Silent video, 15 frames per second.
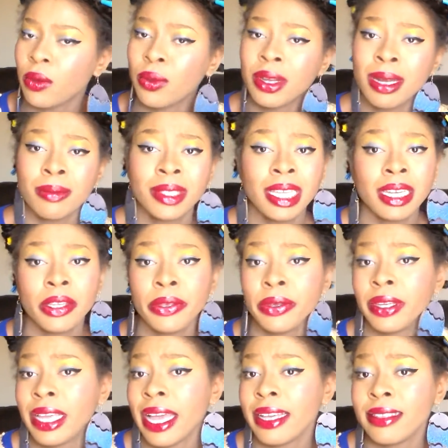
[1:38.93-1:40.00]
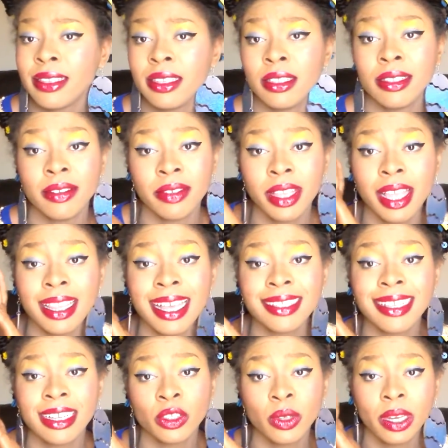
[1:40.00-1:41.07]
what I'm telling you guys,
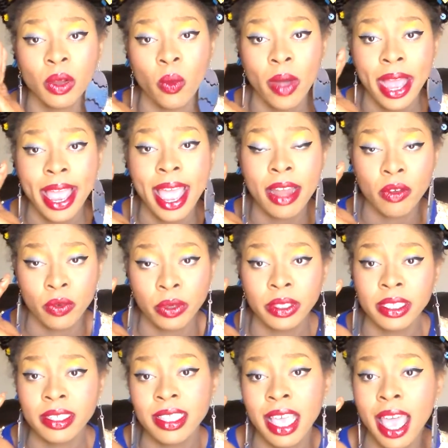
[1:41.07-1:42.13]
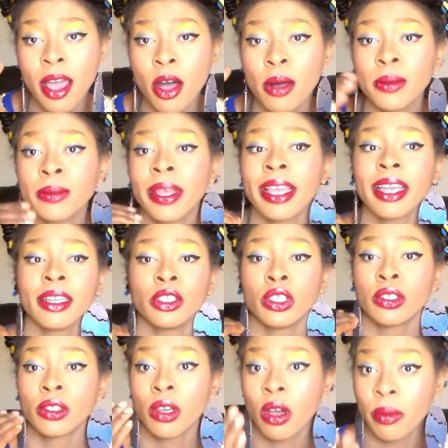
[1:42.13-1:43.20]
that's actually why I rolled this hair off. I can
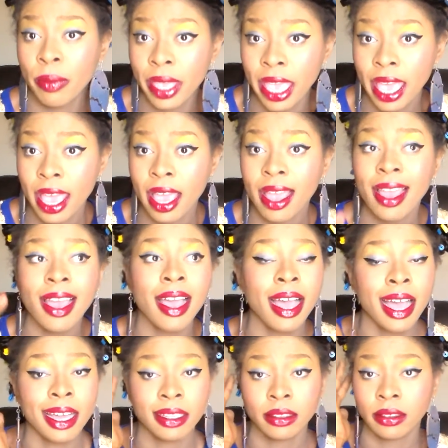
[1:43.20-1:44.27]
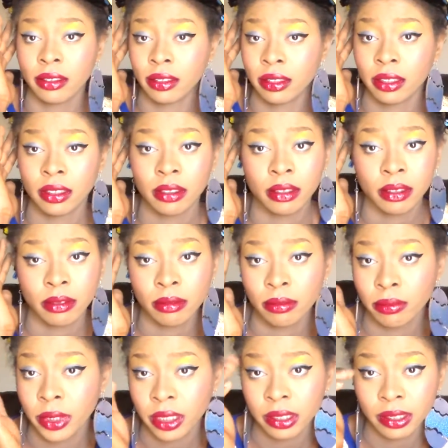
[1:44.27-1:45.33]
just come here and,
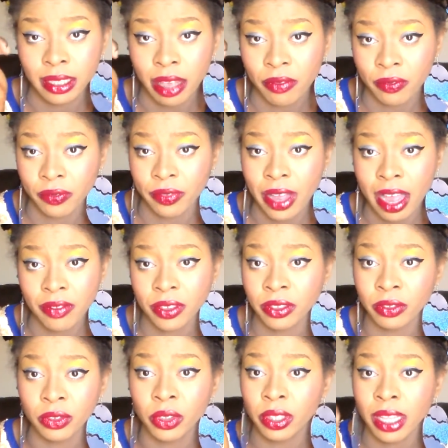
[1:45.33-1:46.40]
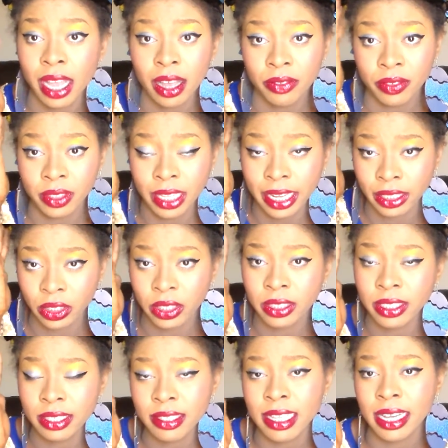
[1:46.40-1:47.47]
because I haven't
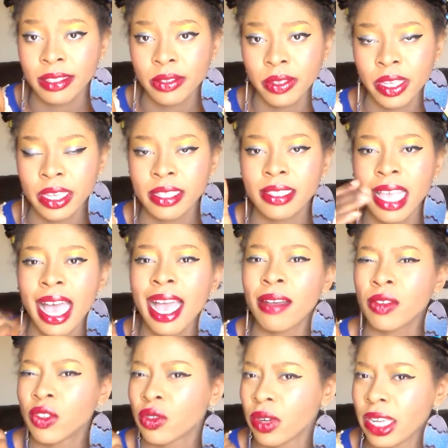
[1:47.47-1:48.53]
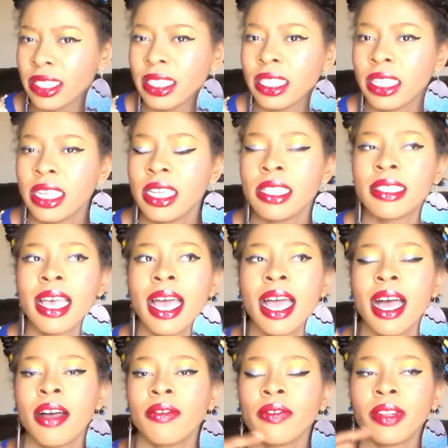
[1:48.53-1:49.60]
done this style to it. I have straightened it. I
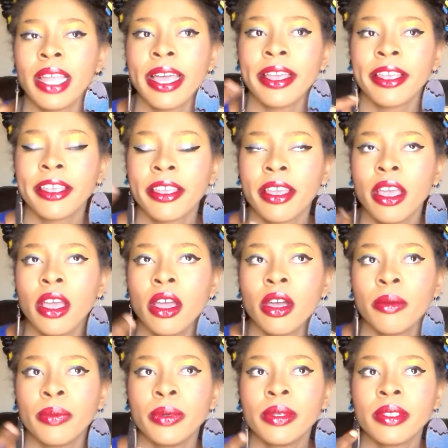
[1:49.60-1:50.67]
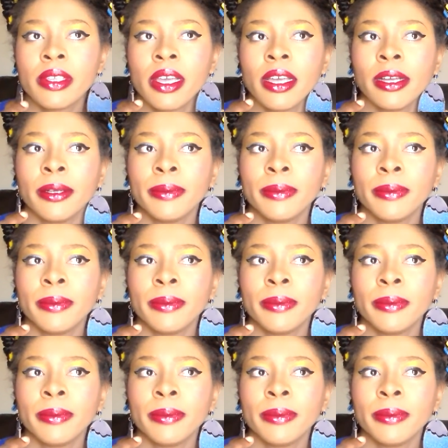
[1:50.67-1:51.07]
have, like, put